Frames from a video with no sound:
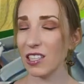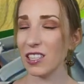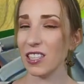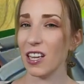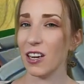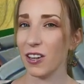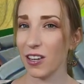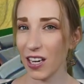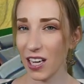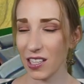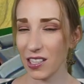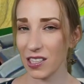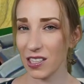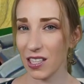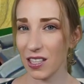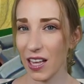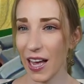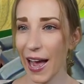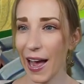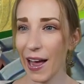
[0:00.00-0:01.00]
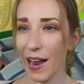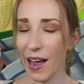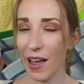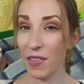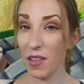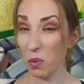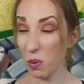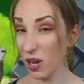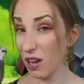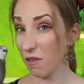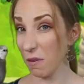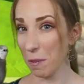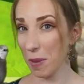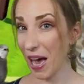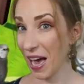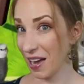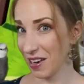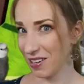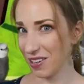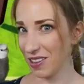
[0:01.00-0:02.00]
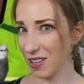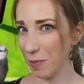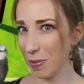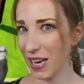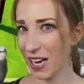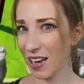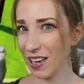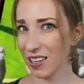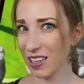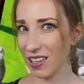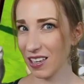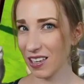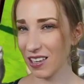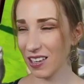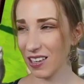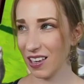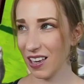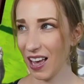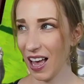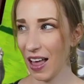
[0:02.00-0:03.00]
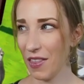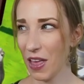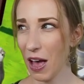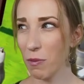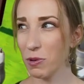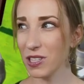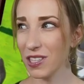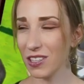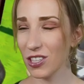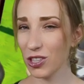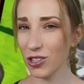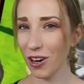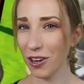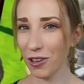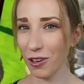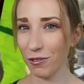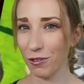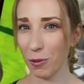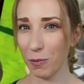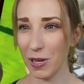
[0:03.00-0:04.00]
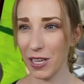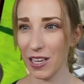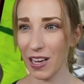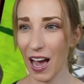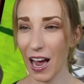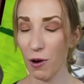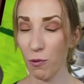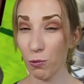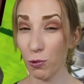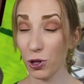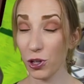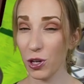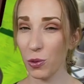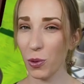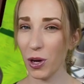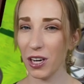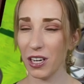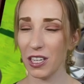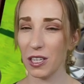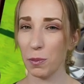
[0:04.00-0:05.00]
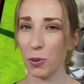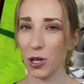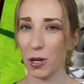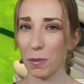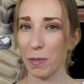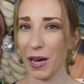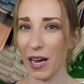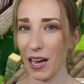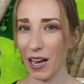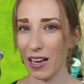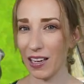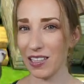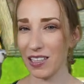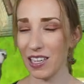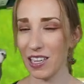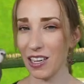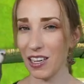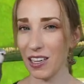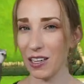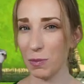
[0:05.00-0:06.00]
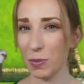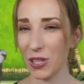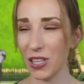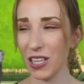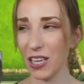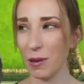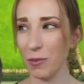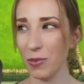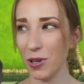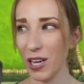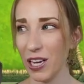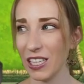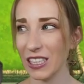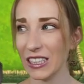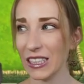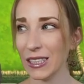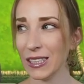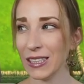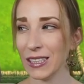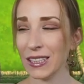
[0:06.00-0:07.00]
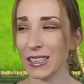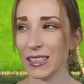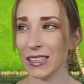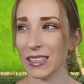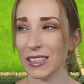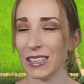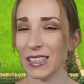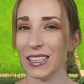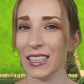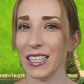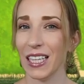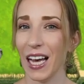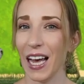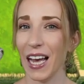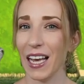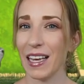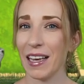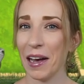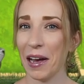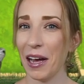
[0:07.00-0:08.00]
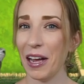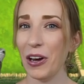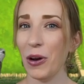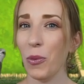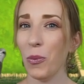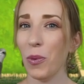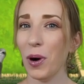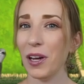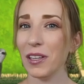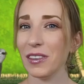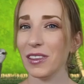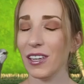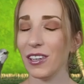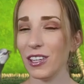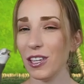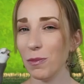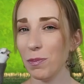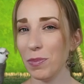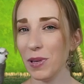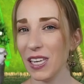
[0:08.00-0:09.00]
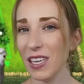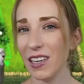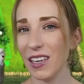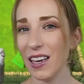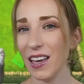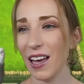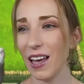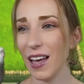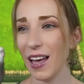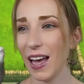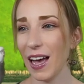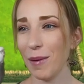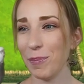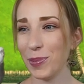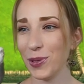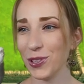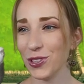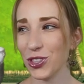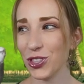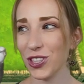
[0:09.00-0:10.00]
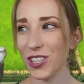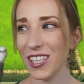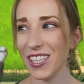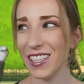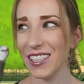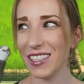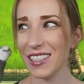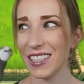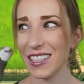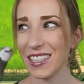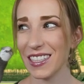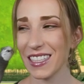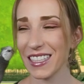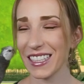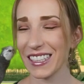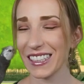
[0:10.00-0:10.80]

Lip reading: that are next to that, and then we have a pond in the back. And that was the struggle for me. I really wanted to put a pond here, but then I'm like, I kind of want there to be apple trees.